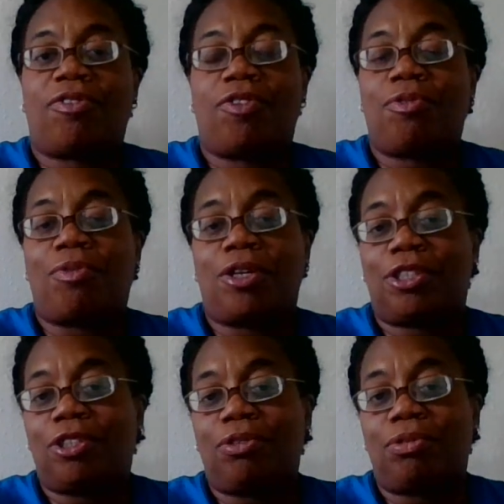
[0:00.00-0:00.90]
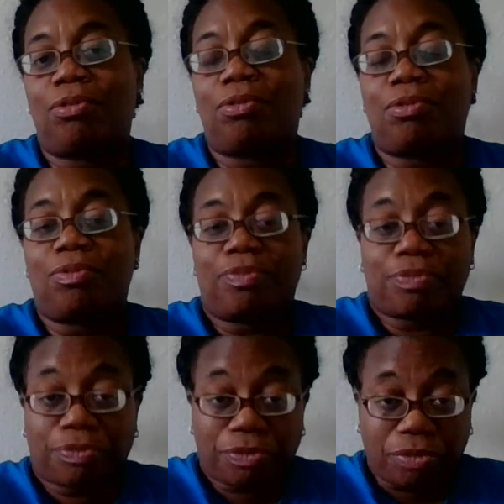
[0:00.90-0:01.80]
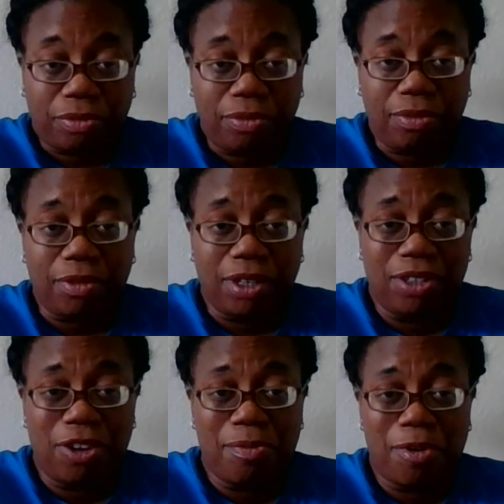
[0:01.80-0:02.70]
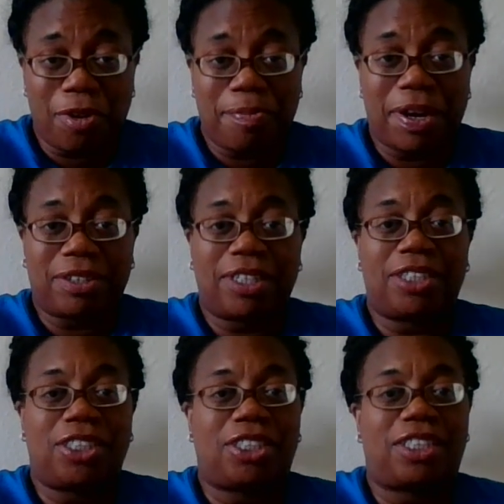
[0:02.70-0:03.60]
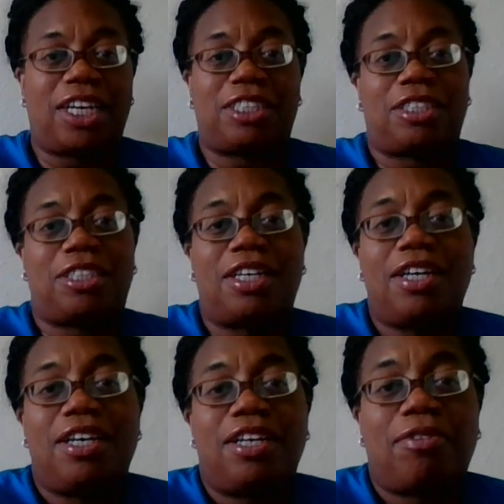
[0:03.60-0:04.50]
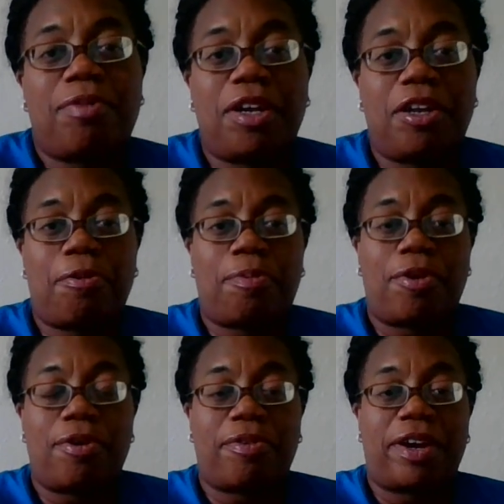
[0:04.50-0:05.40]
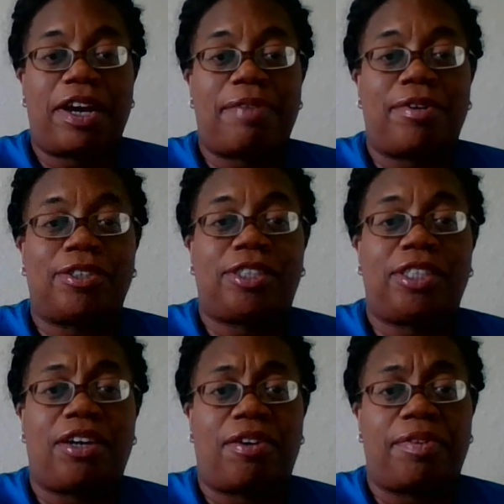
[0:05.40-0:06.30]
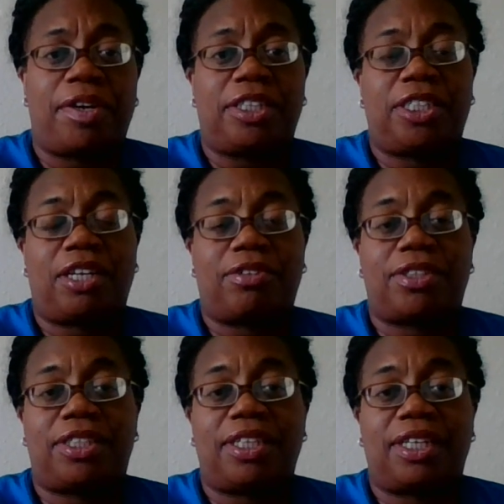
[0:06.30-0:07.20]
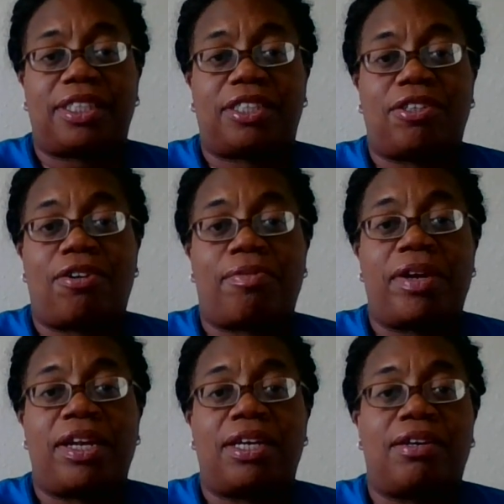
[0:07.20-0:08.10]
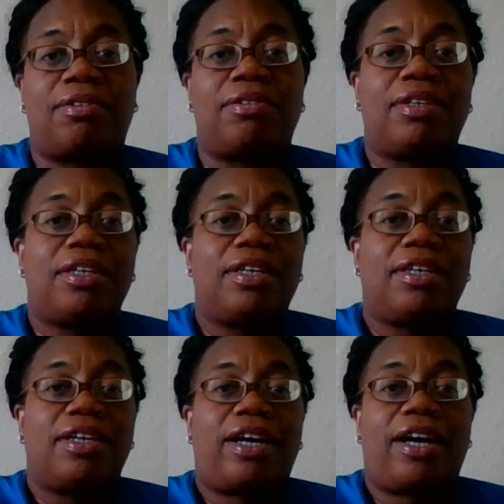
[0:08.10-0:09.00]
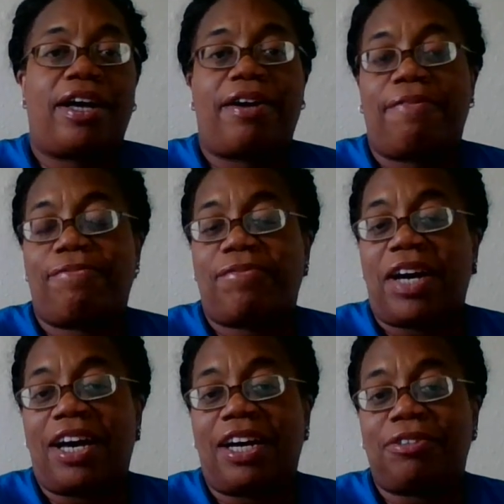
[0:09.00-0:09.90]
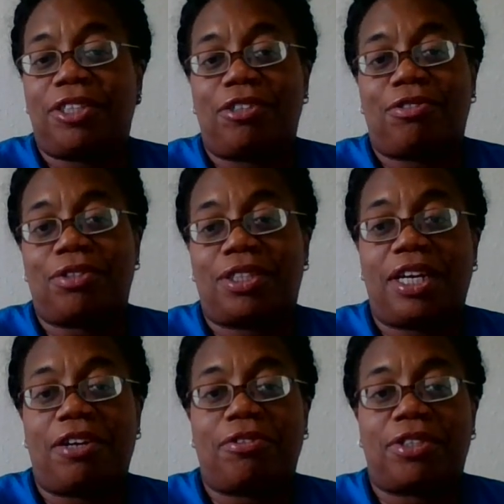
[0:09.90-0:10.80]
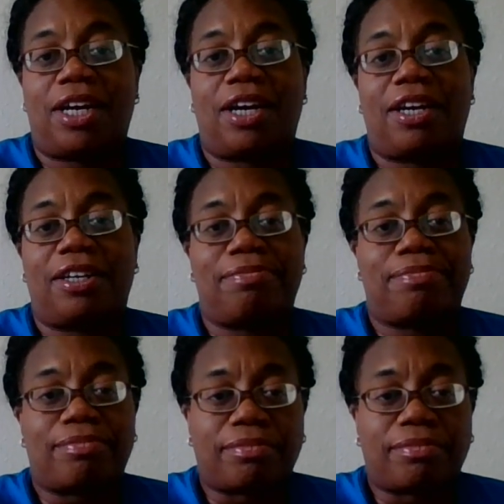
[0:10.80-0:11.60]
If you want to know more about that, just catch the radio program on CRN Channel 6 Talk Radio, 5 Central Standard Time